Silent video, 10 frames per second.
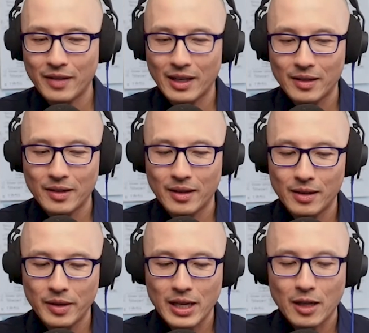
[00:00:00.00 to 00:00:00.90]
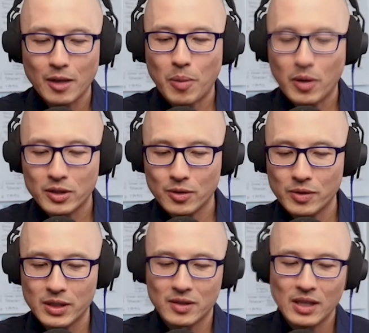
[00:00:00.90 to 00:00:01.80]
And the other part
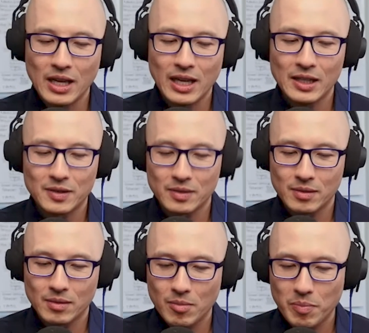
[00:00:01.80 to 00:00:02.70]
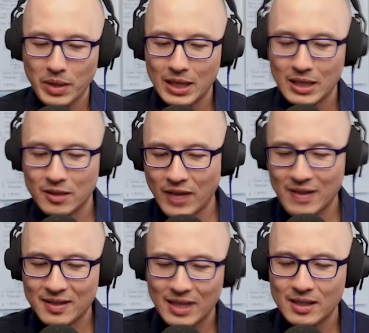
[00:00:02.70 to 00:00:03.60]
too is because
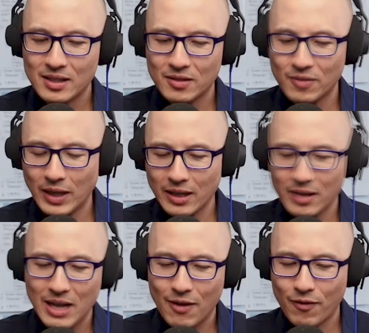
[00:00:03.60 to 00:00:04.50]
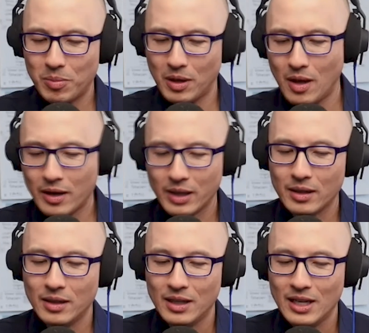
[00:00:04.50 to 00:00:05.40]
of that sense of like never
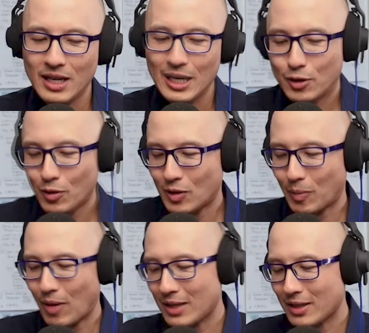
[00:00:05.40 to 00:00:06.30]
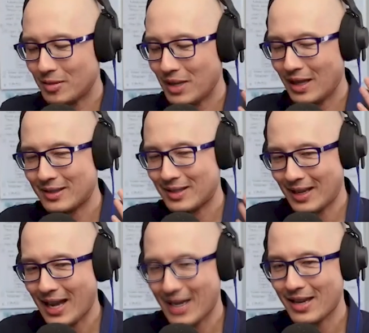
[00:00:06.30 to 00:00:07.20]
belonging, it's no surprise to me
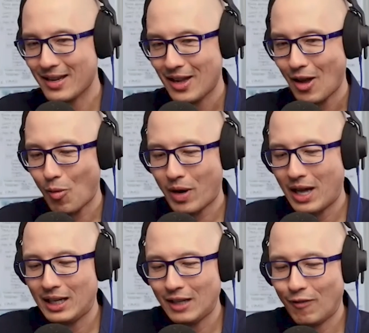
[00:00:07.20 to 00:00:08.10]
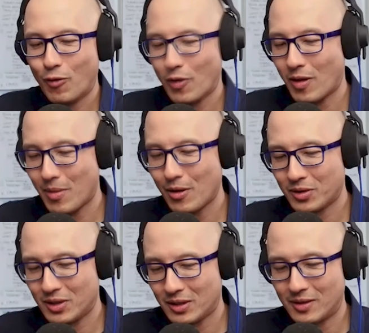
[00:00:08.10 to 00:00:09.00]
that today what I live for the
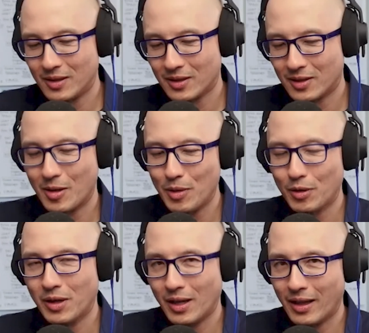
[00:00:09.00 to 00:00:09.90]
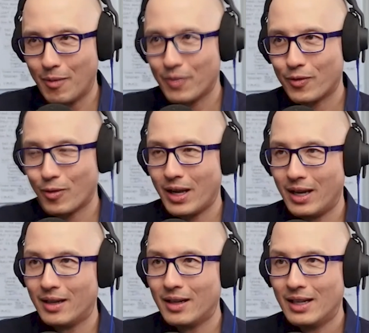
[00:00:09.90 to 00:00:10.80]
most is this community that we've
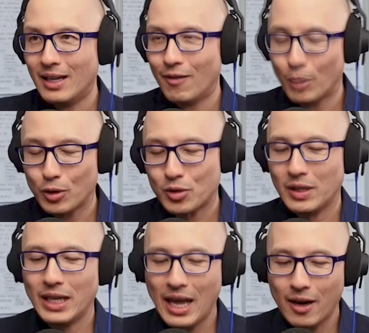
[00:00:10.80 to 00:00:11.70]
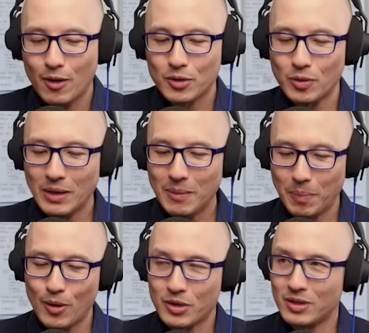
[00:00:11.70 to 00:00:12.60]
created virtually and also
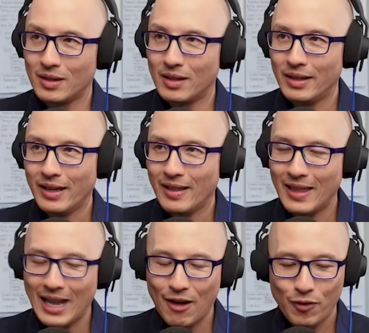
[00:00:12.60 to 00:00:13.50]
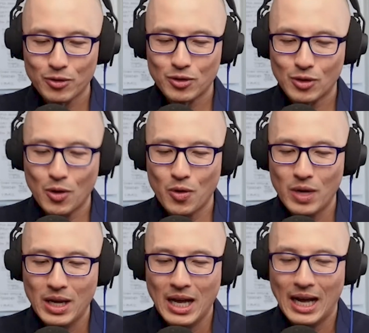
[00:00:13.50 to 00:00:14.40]
in person, that I feel
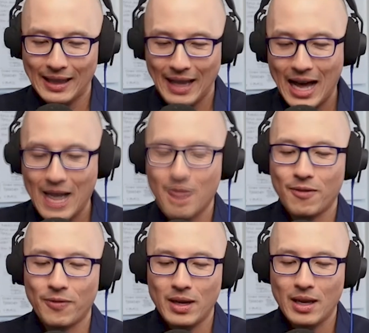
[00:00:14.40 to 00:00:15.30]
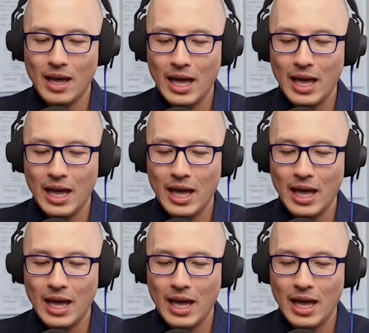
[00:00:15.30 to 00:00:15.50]
so alive,